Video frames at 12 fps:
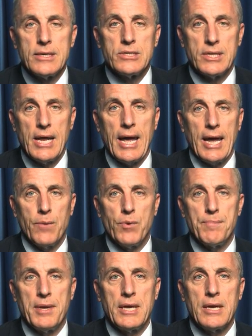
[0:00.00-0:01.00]
Today, we
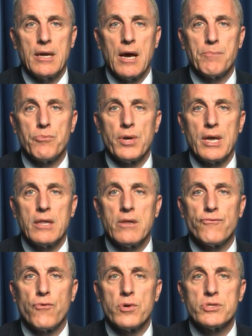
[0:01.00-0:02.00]
begin on bringing the
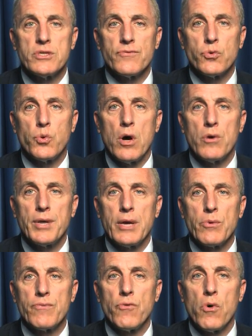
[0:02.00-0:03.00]
forces of quality
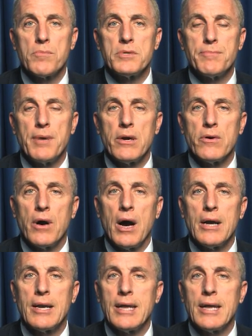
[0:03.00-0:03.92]
and reform to bear on